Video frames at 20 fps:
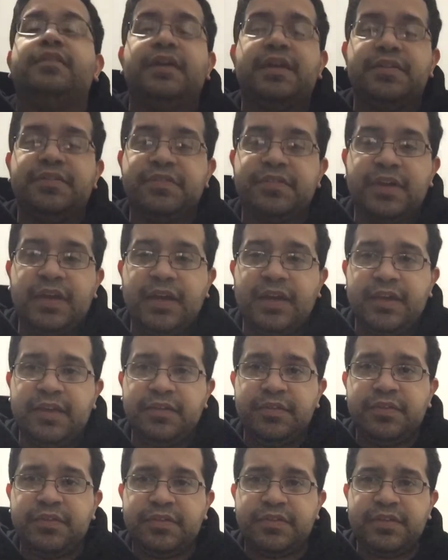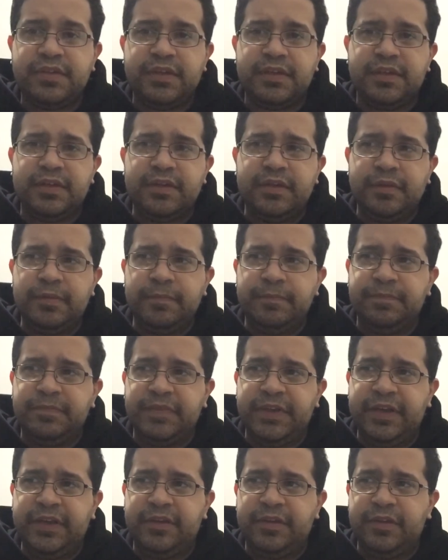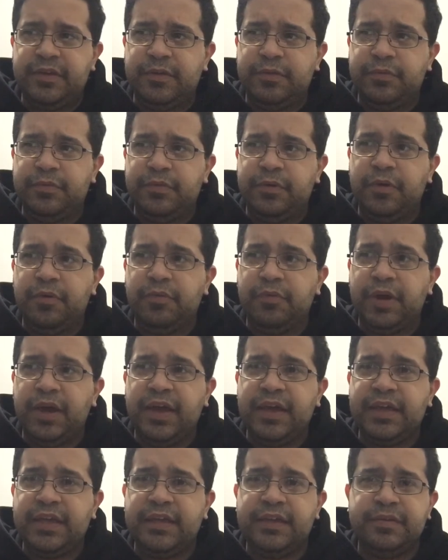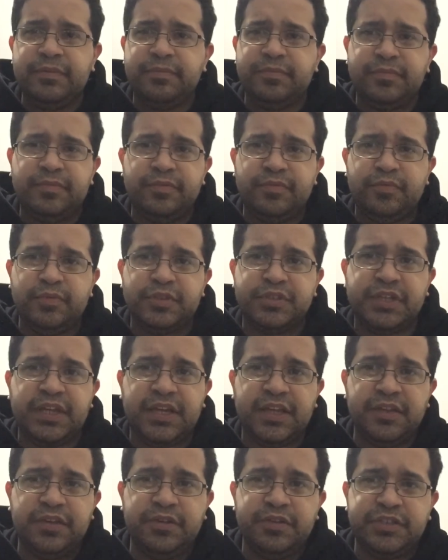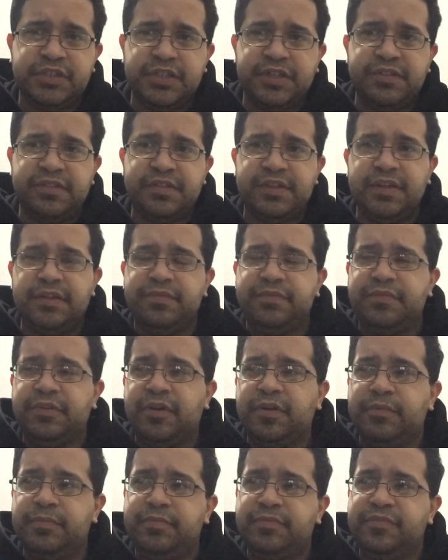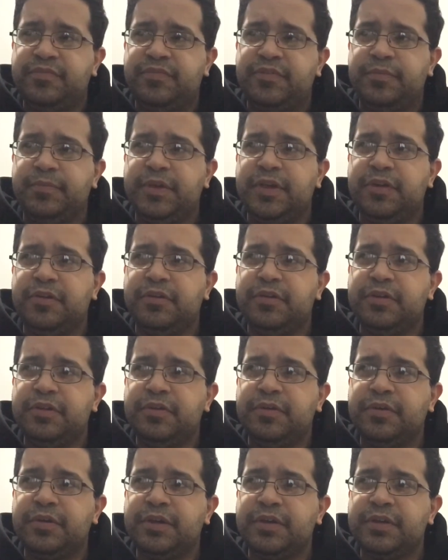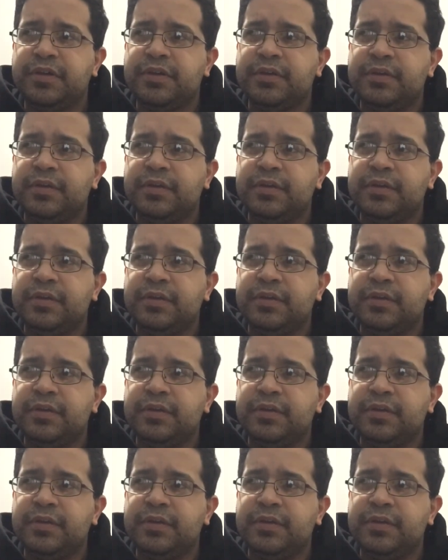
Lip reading: night sky and you see, like, you know, Orion, which I can usually see from here in New York.